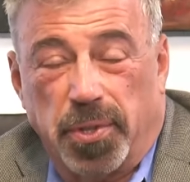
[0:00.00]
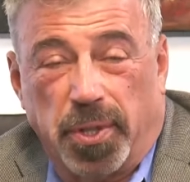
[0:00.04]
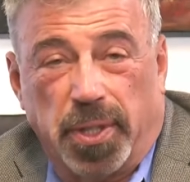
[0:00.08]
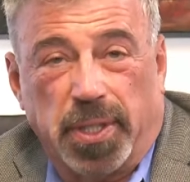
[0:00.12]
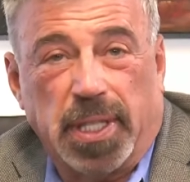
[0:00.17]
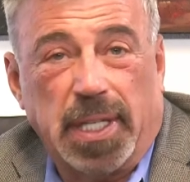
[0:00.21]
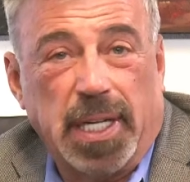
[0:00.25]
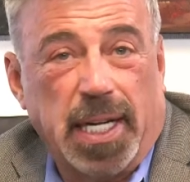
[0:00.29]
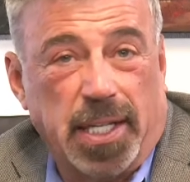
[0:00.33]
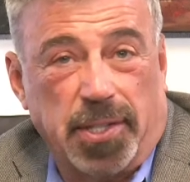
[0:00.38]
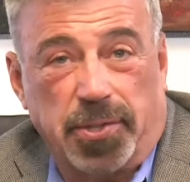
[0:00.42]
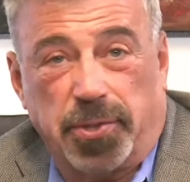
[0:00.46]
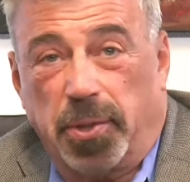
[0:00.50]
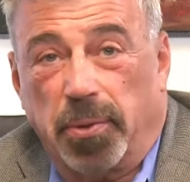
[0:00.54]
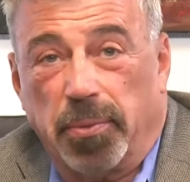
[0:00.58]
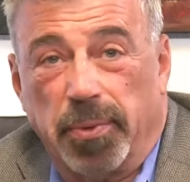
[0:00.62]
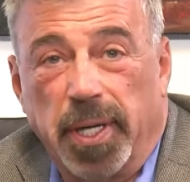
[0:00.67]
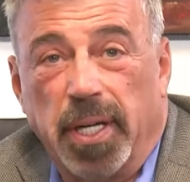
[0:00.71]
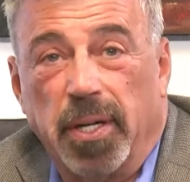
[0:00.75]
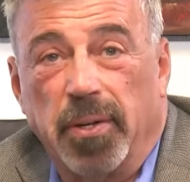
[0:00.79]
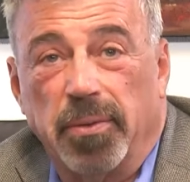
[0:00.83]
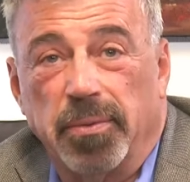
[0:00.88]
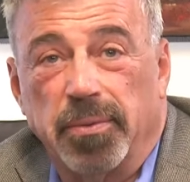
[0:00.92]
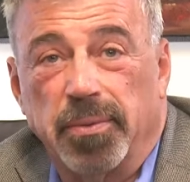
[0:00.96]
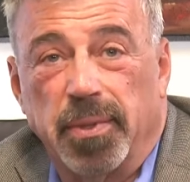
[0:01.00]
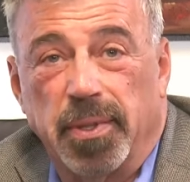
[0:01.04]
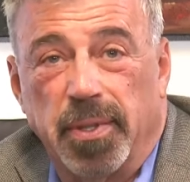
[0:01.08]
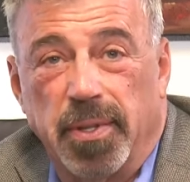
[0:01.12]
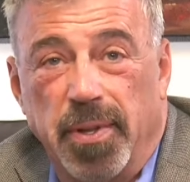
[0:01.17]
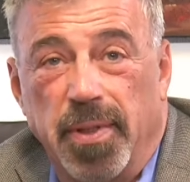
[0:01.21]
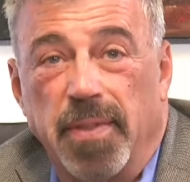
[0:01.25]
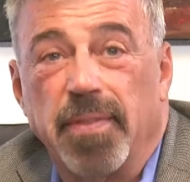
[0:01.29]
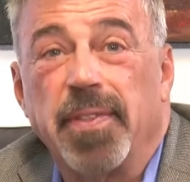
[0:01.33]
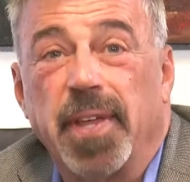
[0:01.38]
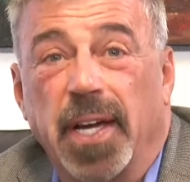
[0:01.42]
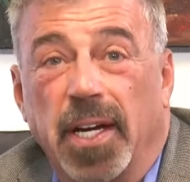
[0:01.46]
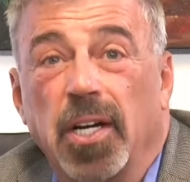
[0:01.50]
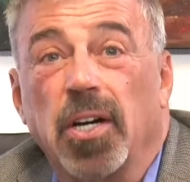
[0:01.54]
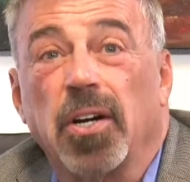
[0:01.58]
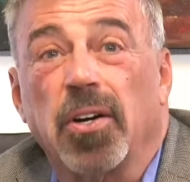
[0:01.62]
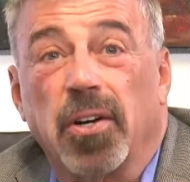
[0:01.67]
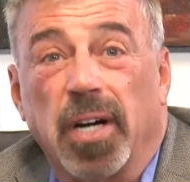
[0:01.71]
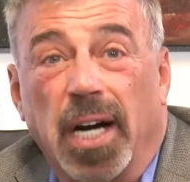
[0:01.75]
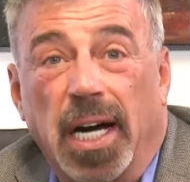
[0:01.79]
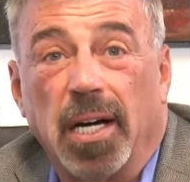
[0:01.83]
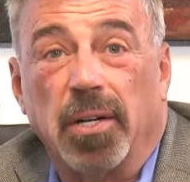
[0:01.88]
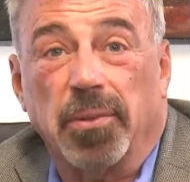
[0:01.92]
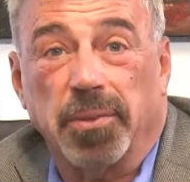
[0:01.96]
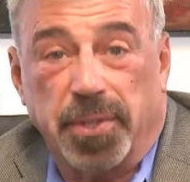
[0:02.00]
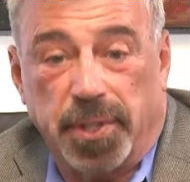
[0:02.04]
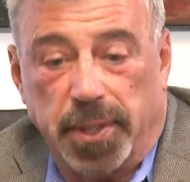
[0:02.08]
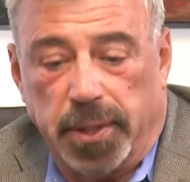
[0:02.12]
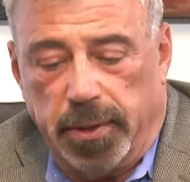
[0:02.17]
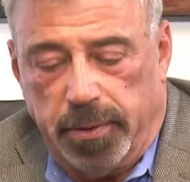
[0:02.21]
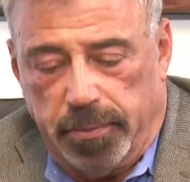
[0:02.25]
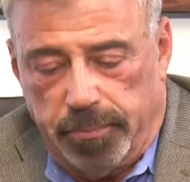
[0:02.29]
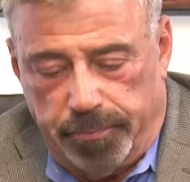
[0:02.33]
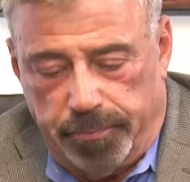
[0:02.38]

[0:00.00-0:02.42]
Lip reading: You can ask around. They are out there.